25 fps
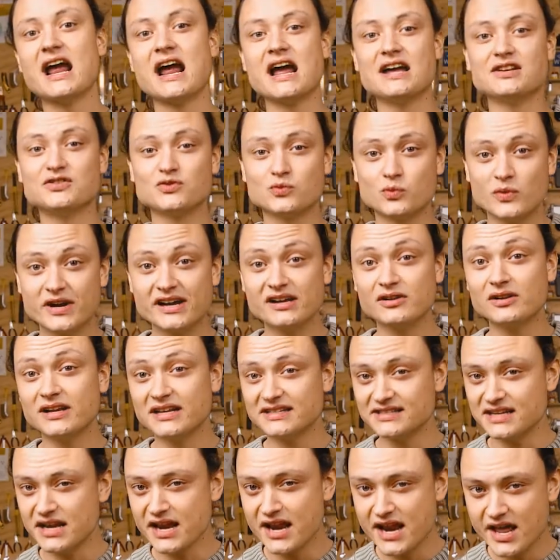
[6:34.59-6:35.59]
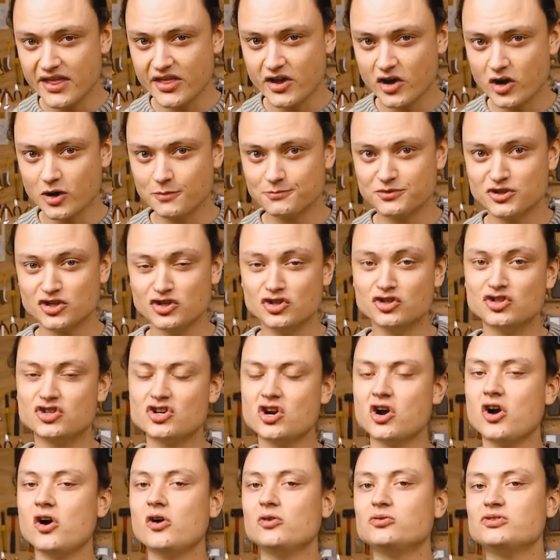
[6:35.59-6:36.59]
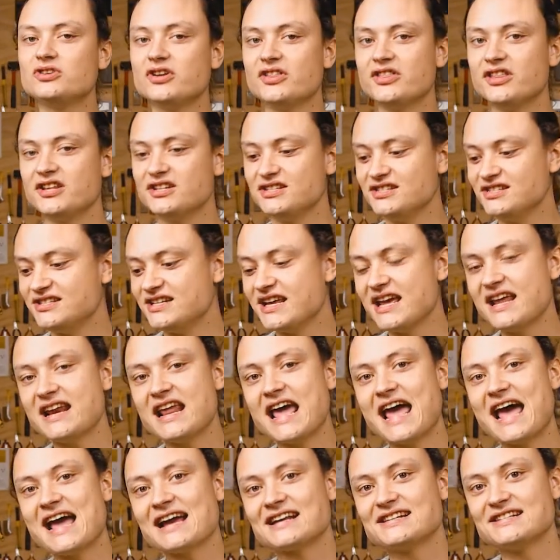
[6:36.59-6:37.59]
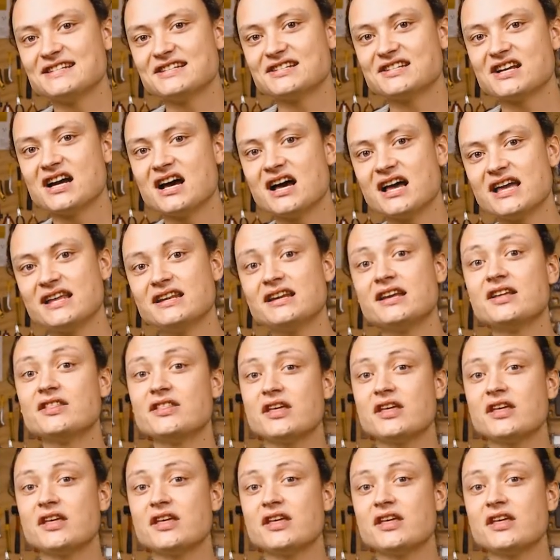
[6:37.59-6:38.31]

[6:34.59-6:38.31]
as well as another option to alter the Z-axis height